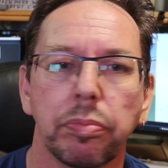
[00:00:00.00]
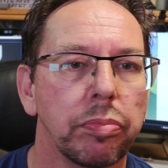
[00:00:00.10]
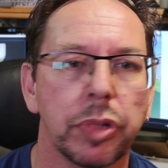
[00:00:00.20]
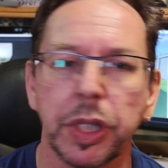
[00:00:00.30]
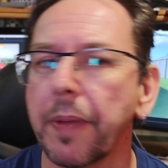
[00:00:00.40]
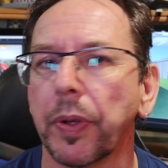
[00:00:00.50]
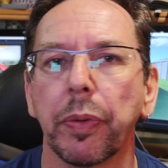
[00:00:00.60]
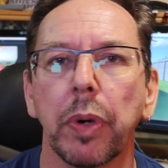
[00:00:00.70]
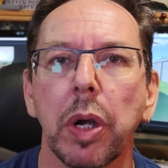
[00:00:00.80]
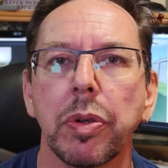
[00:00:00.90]
safe on the
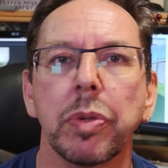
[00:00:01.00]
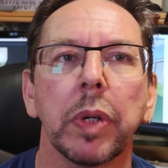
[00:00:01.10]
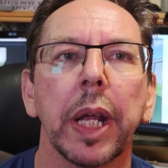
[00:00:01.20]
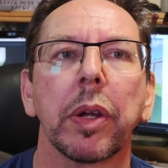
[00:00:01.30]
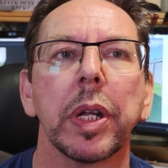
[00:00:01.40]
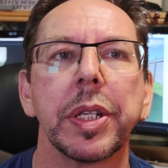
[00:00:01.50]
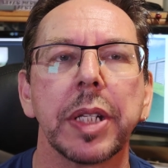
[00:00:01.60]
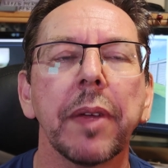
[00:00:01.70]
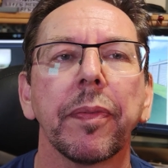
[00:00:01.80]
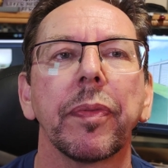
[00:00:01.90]
roads and all that kind of
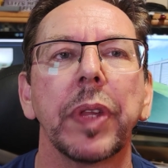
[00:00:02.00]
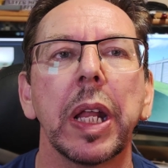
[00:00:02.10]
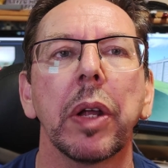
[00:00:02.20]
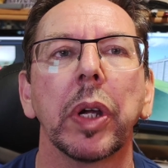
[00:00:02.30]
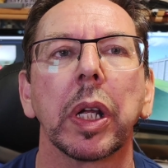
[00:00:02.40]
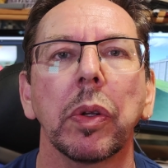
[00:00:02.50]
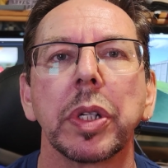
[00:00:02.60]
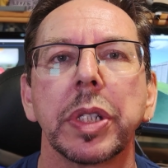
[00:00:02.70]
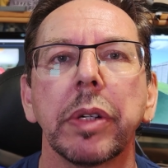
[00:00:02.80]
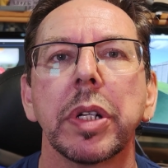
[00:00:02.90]
stuff, then I can look
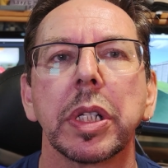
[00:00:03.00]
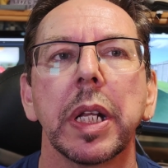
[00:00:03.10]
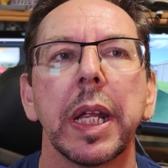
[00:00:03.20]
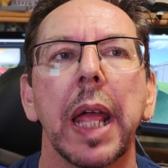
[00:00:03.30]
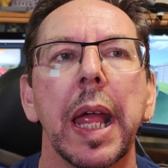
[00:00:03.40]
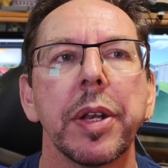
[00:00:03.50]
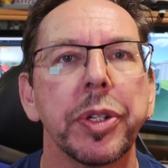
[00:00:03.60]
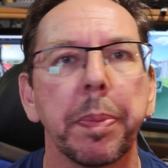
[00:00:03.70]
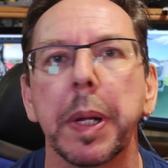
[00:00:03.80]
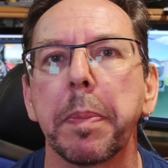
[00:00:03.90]
seriously at
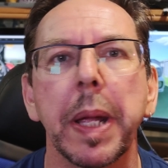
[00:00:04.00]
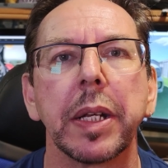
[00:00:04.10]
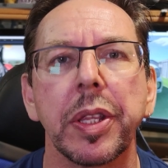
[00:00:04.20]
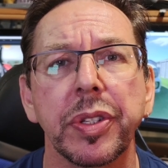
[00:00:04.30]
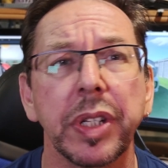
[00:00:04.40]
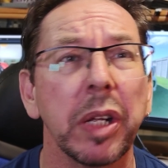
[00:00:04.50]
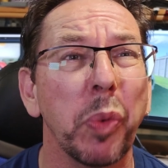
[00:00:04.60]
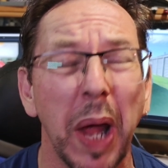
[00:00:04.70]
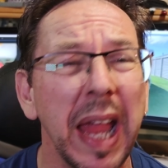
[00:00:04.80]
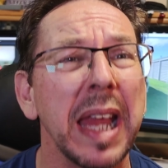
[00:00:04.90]
stripping it back to the steel
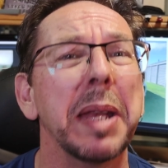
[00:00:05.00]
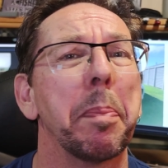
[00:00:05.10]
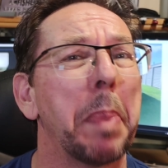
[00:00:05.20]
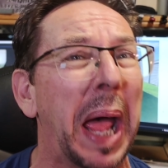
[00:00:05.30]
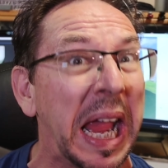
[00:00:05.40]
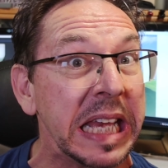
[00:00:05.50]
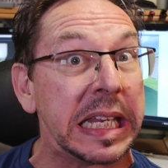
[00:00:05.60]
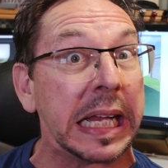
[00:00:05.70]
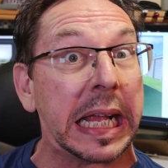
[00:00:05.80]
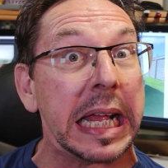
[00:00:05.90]
and
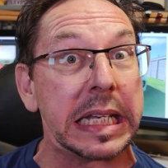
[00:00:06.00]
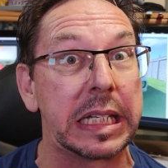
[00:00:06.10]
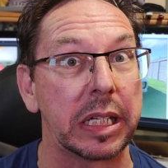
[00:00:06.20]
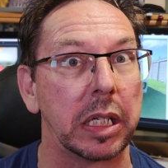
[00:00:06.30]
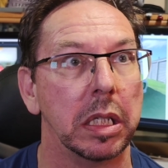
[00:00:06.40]
painting it.